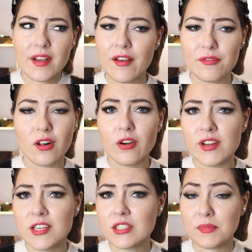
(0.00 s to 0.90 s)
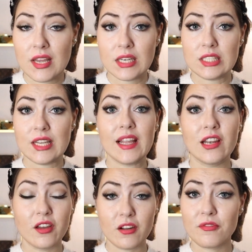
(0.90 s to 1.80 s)
have already spent a
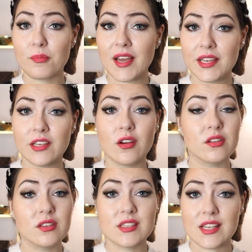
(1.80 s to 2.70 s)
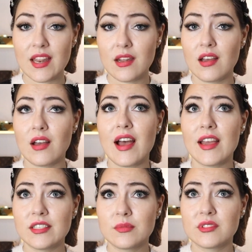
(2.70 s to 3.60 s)
lot of money on designer
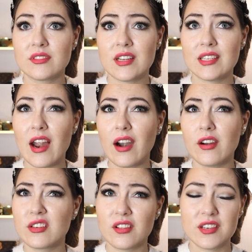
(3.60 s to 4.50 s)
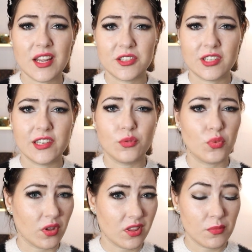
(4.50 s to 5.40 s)
items that are not actually
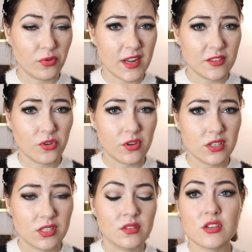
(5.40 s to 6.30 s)
worth the price point,